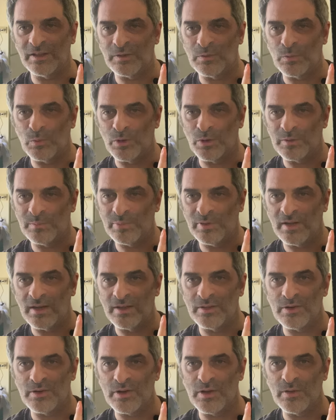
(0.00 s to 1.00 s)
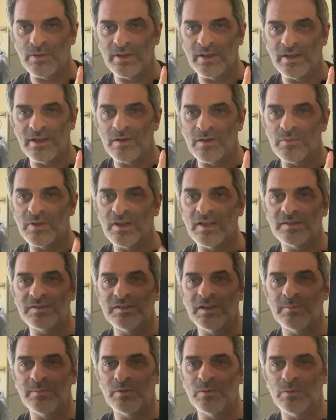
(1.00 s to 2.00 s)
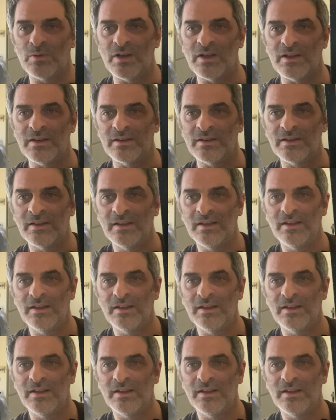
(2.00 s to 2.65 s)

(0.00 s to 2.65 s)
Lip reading: and the wordplay they're doing here, because number one,